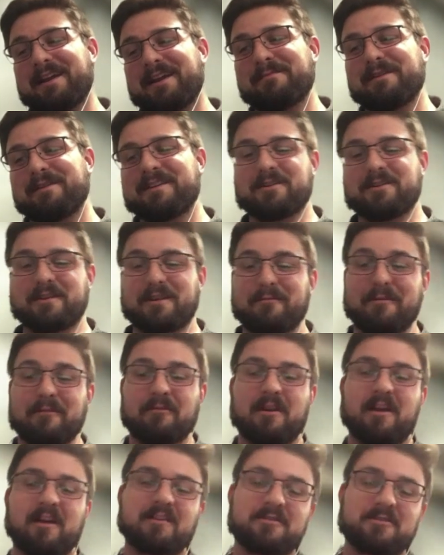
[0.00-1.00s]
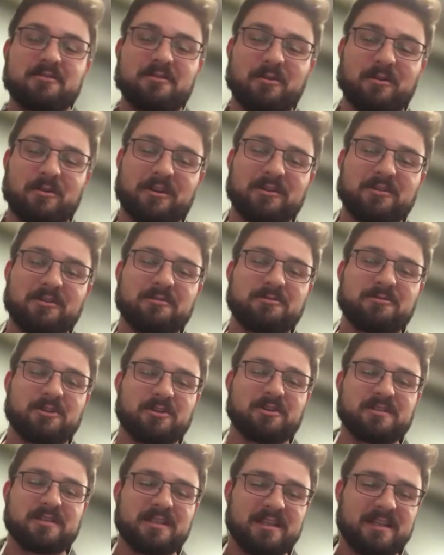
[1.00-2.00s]
mean, don't get me wrong, New York and New
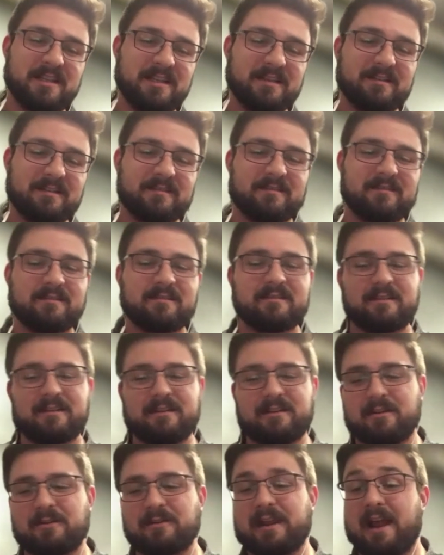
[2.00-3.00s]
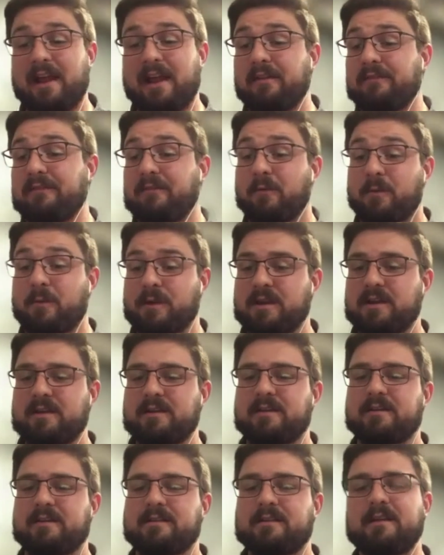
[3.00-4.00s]
Jersey and,
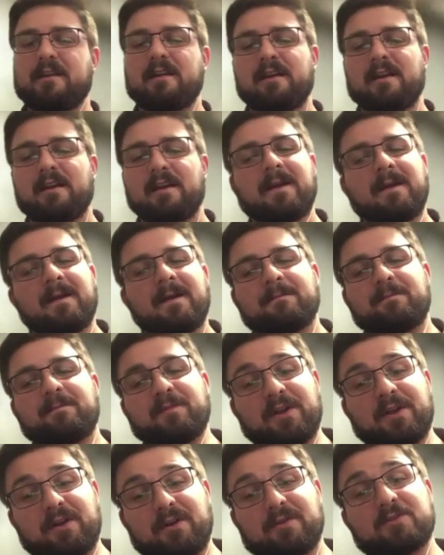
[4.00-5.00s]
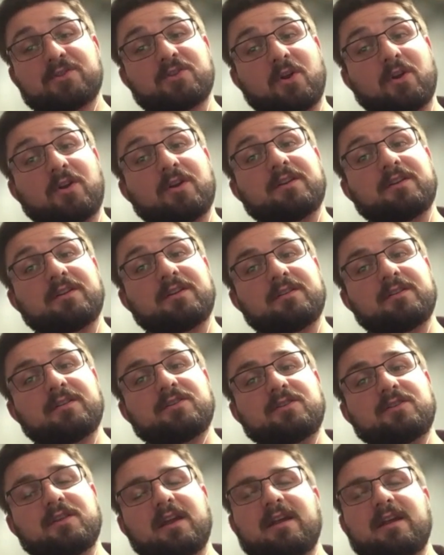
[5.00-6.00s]
California, and they're starting
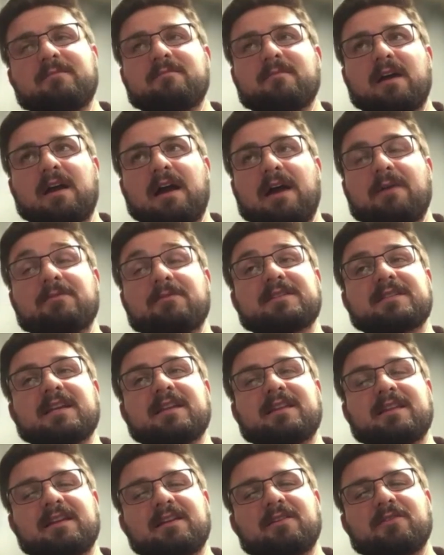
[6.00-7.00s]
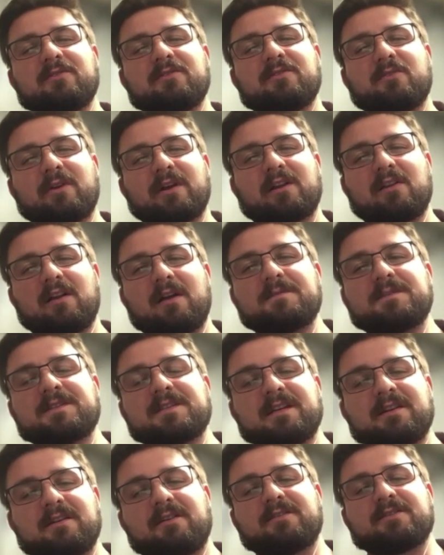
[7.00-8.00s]
to, and I would say the Illinois club
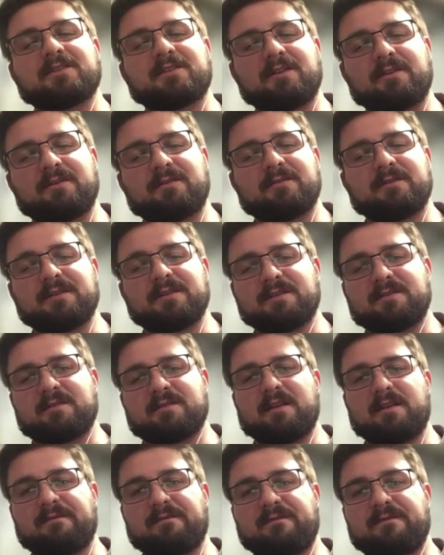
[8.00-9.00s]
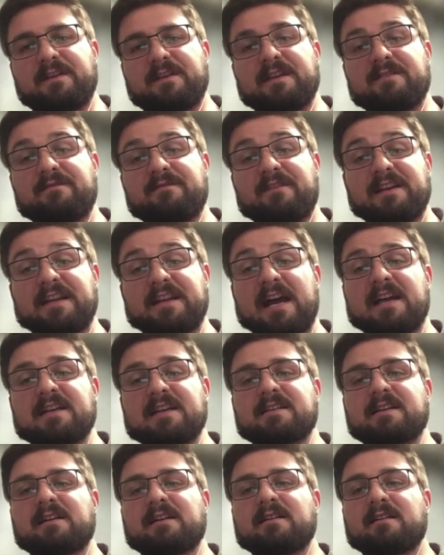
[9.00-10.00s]
scene also is
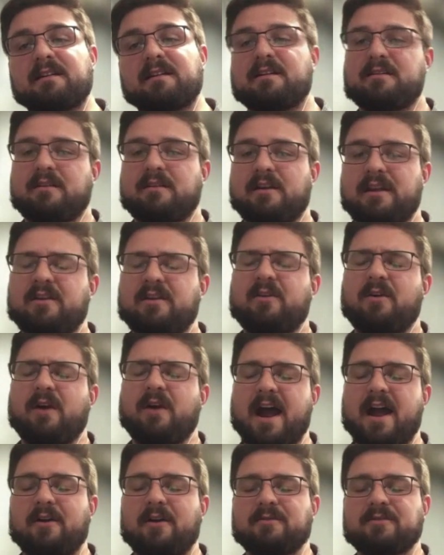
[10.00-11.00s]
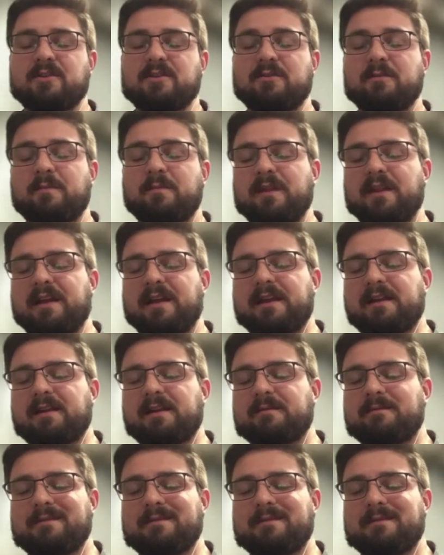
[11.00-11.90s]
fantastic, and Ohio too. But like